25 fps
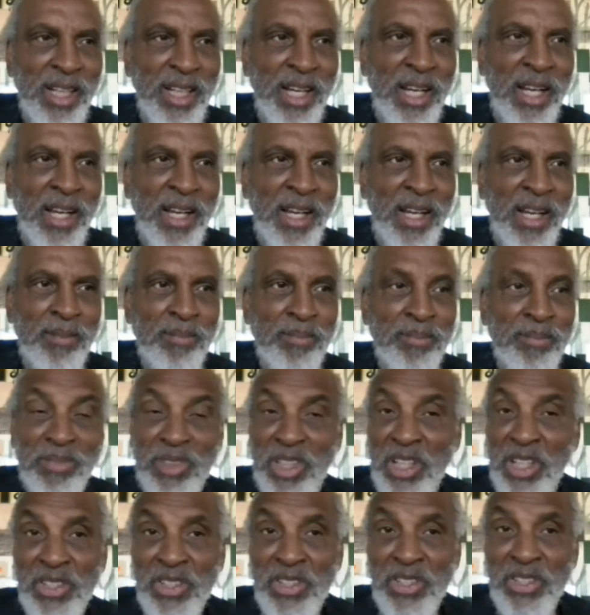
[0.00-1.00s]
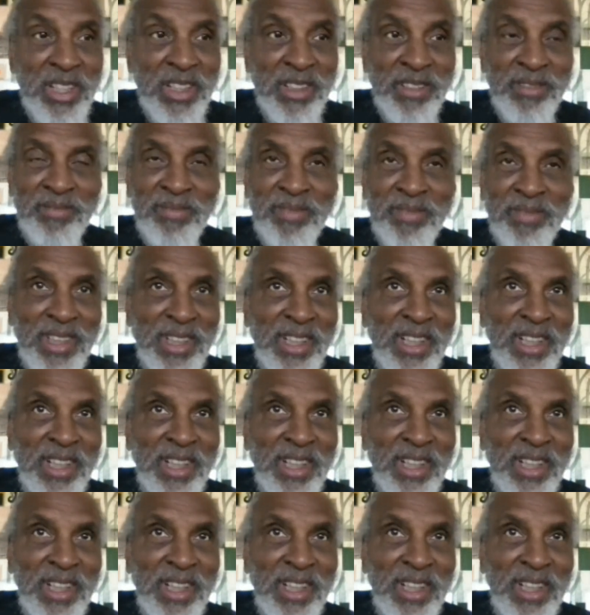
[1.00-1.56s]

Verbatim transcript: um, teaching,